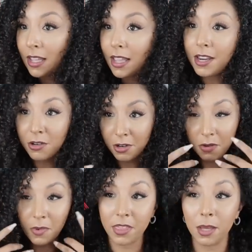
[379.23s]
And you're
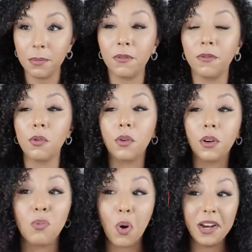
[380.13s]
gonna wear them
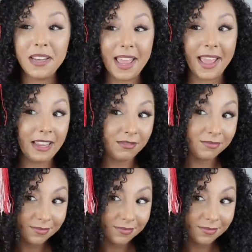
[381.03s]
for one day,